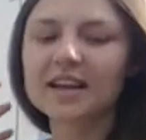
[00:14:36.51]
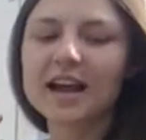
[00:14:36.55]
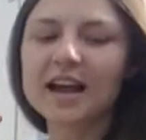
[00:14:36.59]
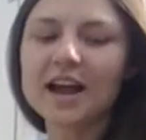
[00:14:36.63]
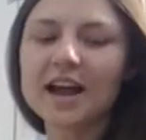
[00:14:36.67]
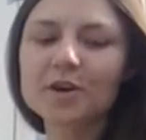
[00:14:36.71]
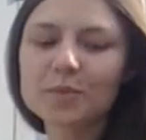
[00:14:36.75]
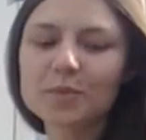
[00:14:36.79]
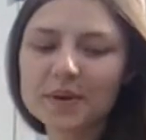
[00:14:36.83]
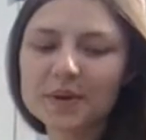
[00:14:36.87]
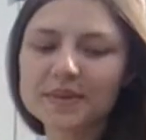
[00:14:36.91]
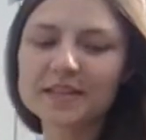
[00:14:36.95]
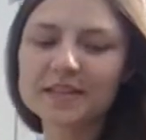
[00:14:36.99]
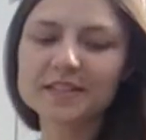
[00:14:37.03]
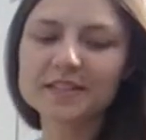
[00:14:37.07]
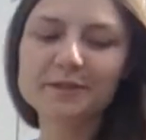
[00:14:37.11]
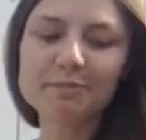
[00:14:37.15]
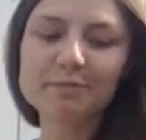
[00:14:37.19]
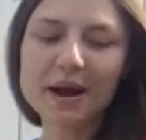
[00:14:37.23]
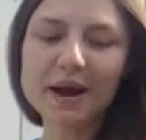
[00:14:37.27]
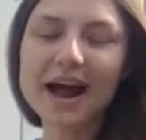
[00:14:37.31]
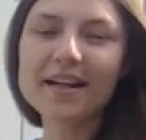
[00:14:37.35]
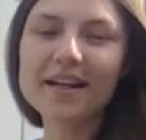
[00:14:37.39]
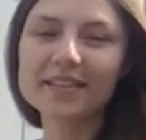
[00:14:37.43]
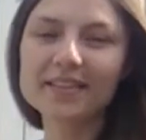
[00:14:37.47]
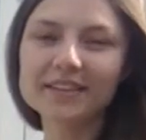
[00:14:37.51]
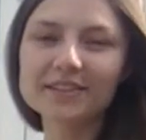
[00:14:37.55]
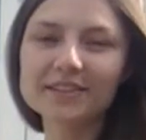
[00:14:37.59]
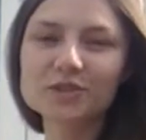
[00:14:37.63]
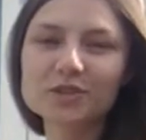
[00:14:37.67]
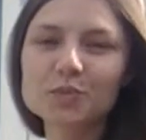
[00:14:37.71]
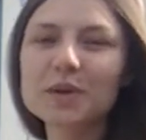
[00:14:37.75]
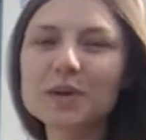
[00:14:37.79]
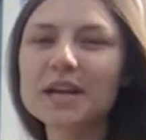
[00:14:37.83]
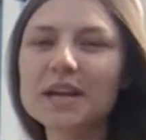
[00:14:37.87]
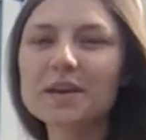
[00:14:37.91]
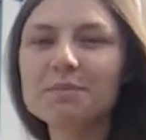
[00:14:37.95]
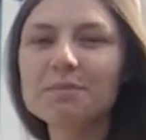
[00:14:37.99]
And with this balance,
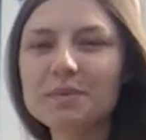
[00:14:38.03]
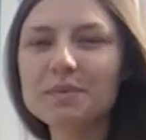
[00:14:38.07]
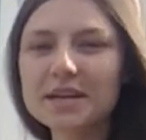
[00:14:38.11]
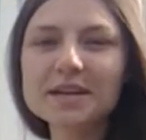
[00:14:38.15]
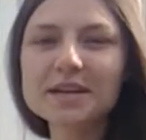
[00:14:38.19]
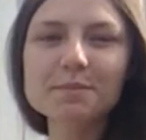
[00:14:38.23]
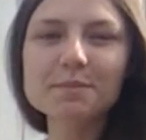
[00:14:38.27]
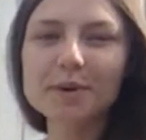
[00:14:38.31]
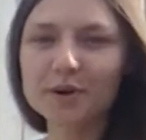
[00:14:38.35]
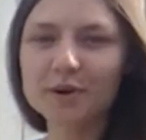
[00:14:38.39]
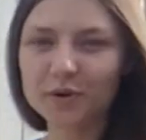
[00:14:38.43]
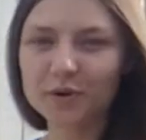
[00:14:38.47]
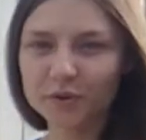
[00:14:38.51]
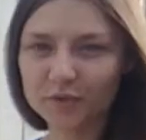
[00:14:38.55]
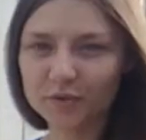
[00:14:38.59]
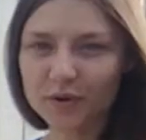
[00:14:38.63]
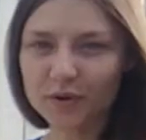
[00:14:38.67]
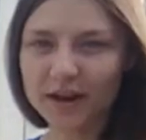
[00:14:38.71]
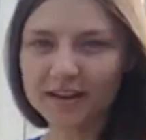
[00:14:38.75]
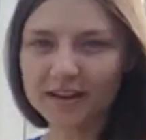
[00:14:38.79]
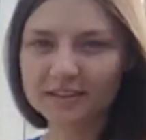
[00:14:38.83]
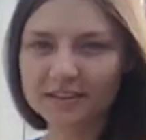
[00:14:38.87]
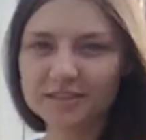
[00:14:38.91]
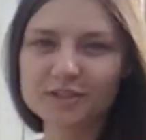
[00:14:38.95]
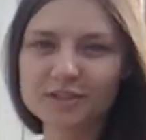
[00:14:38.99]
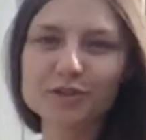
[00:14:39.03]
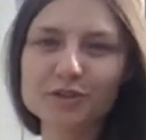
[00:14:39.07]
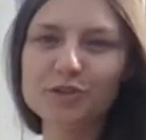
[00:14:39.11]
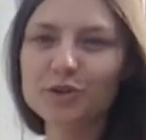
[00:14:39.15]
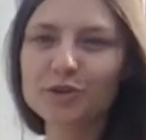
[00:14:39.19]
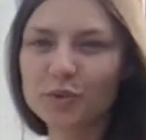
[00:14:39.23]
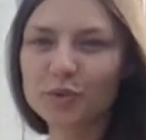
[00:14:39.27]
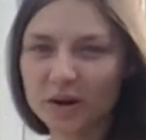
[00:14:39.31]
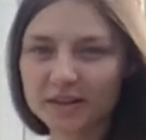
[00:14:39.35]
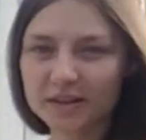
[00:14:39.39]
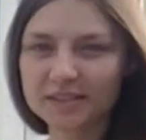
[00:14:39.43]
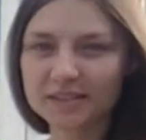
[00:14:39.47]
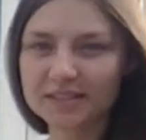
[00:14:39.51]
we can be a better friend
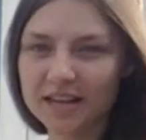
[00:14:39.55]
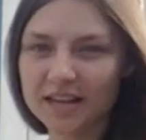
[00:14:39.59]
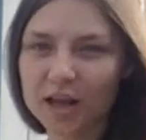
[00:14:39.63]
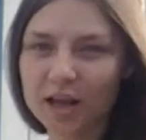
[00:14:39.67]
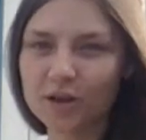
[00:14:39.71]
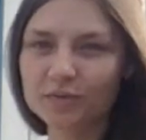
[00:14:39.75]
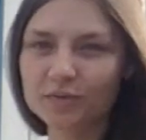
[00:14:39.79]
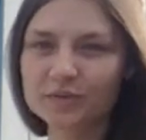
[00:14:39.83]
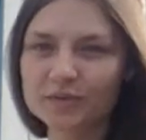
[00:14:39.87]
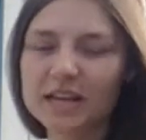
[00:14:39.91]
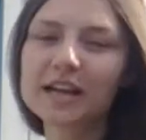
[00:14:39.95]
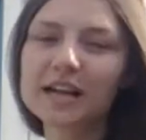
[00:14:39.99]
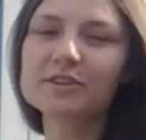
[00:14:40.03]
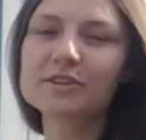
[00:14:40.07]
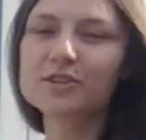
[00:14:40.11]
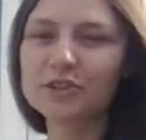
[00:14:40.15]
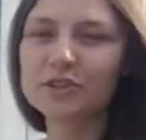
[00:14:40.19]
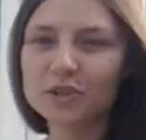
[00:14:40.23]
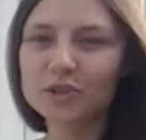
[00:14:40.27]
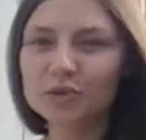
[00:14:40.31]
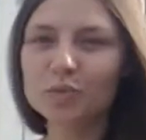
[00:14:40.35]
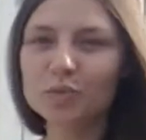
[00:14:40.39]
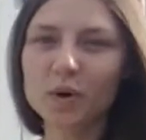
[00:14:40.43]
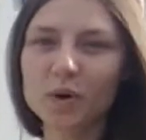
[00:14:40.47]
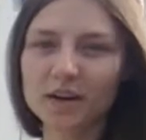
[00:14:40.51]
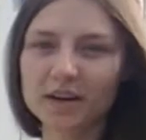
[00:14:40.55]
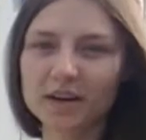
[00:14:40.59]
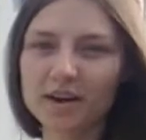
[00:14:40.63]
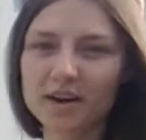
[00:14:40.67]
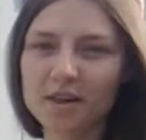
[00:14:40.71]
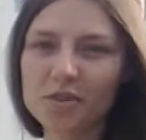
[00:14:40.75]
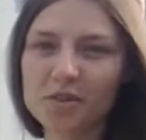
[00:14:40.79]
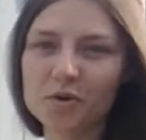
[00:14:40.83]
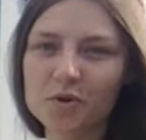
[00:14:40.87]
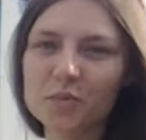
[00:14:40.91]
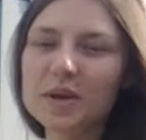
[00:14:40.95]
to ourselves and to one another.